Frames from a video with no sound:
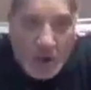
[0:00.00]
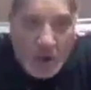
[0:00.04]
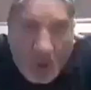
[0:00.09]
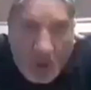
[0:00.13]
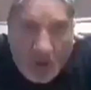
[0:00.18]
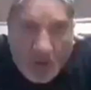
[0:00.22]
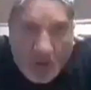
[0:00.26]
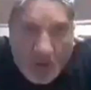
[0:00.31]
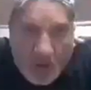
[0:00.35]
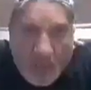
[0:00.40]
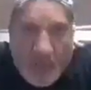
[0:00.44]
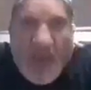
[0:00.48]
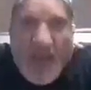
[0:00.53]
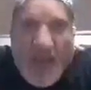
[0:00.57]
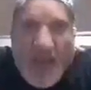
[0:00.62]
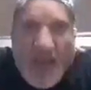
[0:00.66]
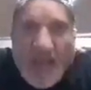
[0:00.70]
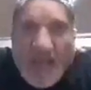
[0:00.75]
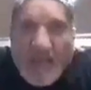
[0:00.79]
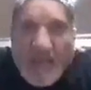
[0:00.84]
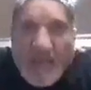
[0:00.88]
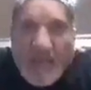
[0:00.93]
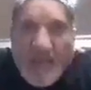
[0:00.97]
on
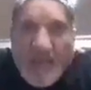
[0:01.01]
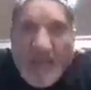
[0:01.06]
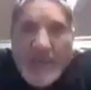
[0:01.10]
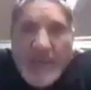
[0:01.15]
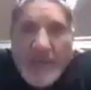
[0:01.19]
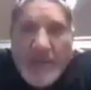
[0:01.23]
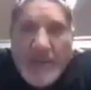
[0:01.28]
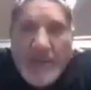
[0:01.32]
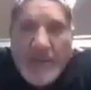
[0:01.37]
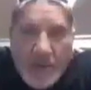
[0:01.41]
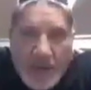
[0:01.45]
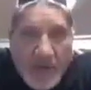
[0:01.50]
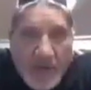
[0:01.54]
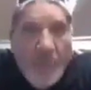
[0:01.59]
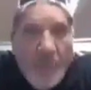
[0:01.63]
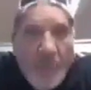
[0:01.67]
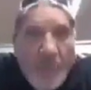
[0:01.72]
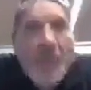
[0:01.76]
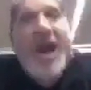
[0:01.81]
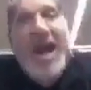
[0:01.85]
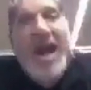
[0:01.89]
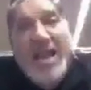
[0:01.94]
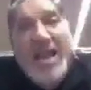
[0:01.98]
buying
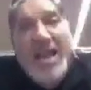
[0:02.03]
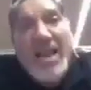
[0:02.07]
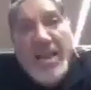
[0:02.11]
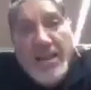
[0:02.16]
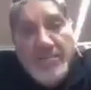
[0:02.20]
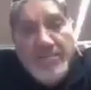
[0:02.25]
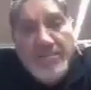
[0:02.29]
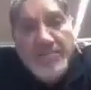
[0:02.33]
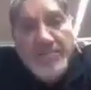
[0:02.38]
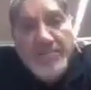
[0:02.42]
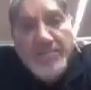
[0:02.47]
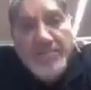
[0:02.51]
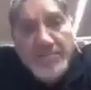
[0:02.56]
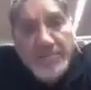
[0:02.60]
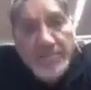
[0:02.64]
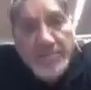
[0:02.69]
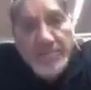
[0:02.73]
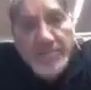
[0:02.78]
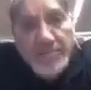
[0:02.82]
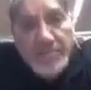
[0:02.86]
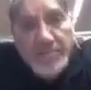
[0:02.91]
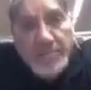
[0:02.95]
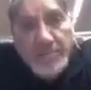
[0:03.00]
the units.
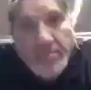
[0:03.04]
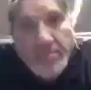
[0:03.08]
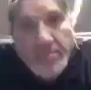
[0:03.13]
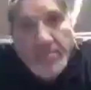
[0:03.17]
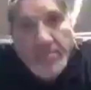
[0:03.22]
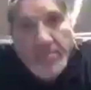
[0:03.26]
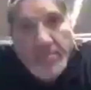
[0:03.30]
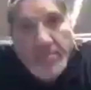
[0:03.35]
Why?